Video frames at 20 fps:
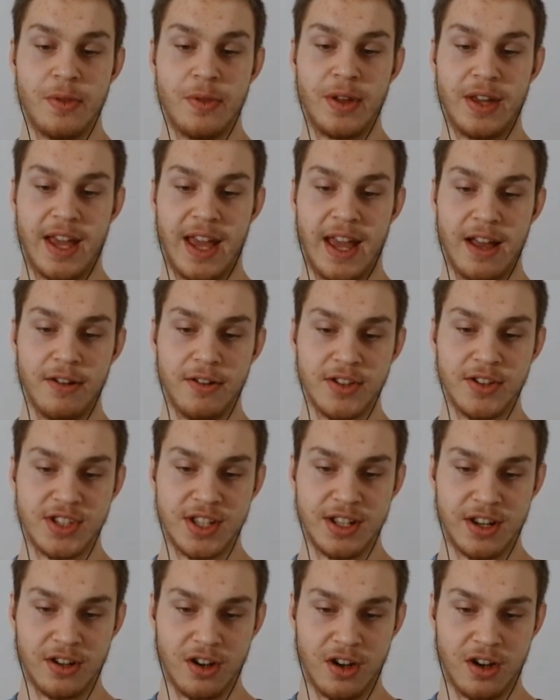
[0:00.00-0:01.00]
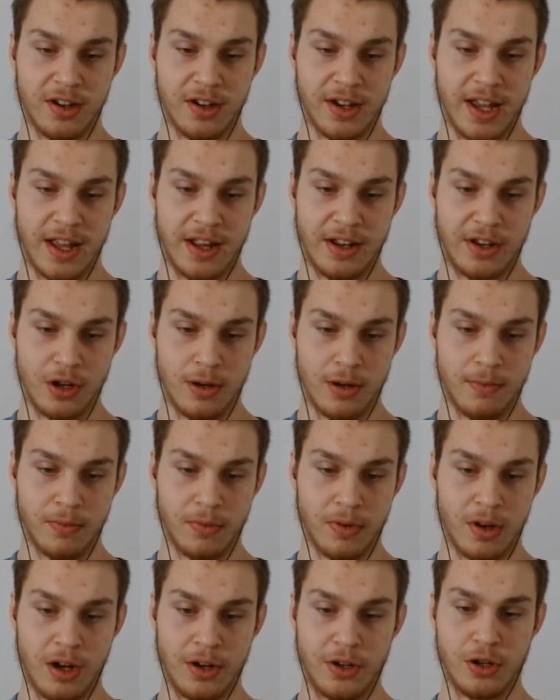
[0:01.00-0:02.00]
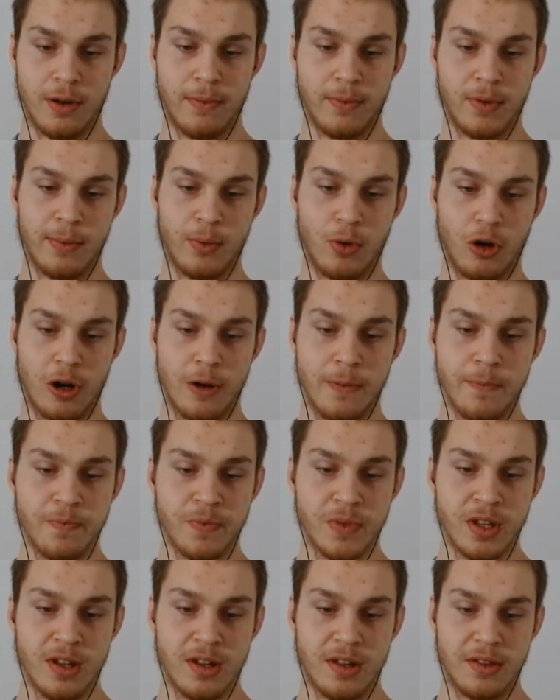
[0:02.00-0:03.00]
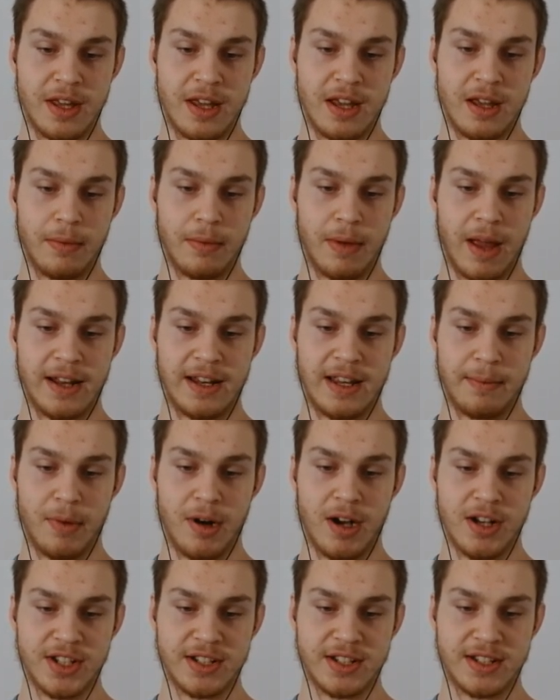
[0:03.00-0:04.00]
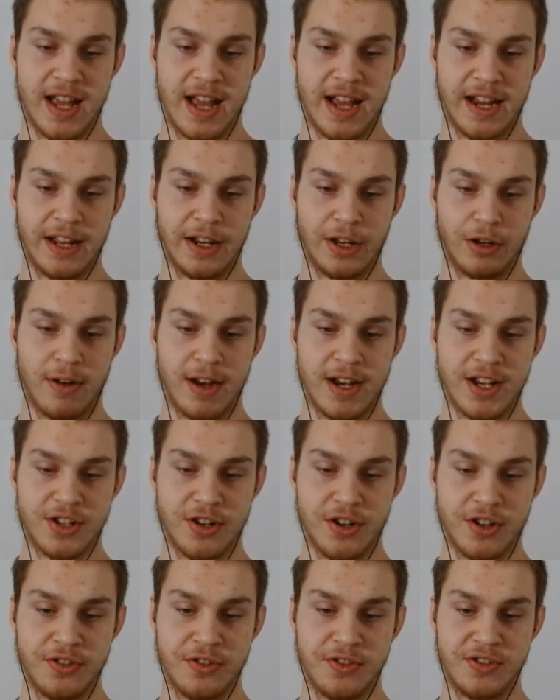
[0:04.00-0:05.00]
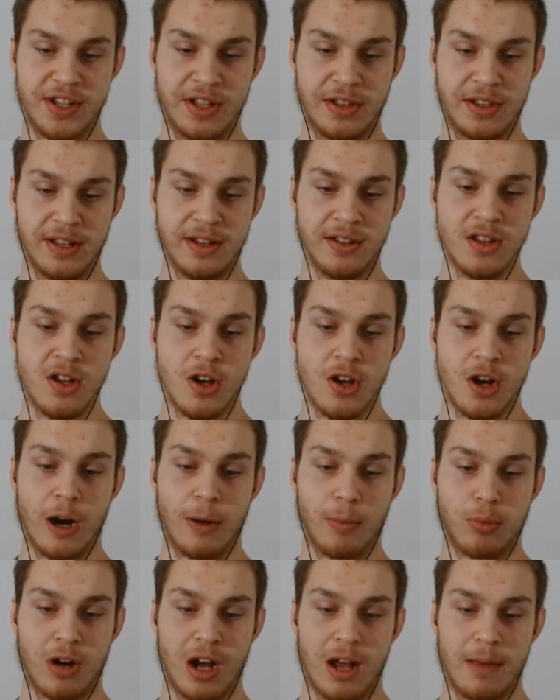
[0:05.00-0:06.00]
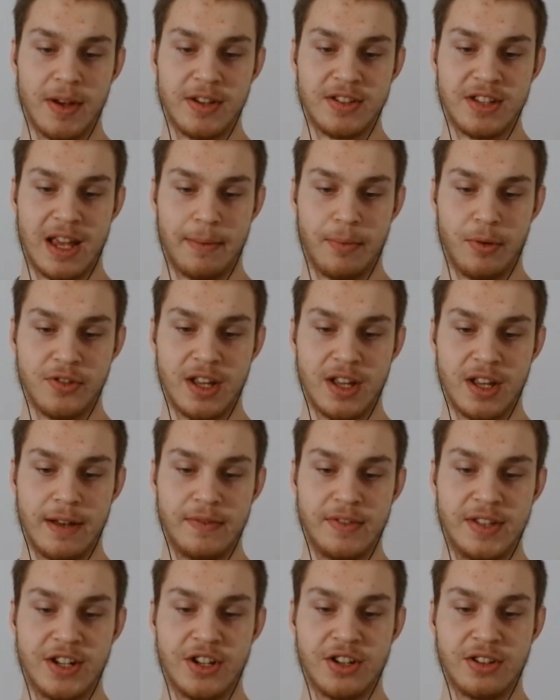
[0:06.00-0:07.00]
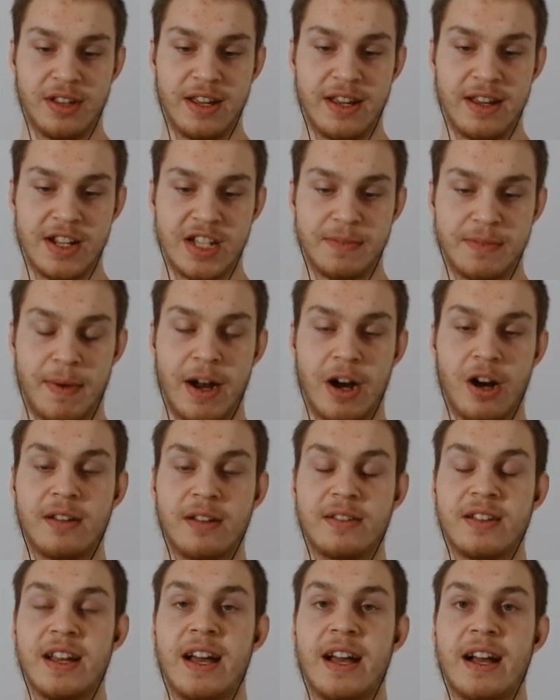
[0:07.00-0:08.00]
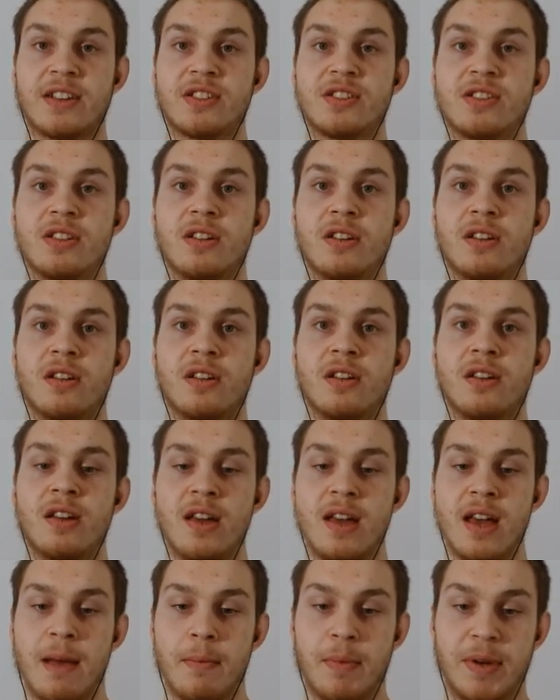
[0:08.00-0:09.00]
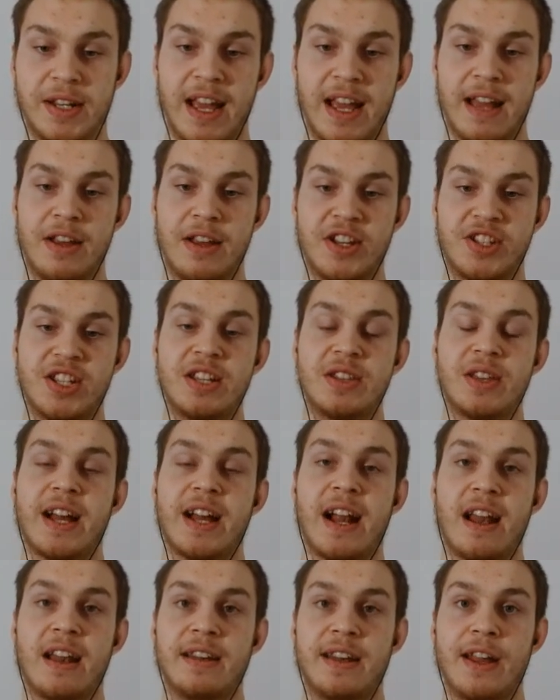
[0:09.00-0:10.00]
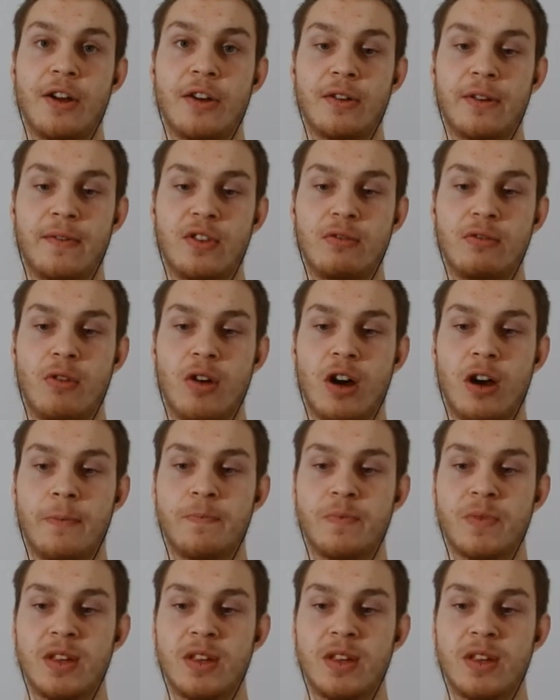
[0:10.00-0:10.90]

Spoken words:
The Hale Synagogue on Yom Kippur and the mosque attack in Christchurch, New Zealand are prime examples of digitally inspired attacks." But again, you see the kind of narrative to where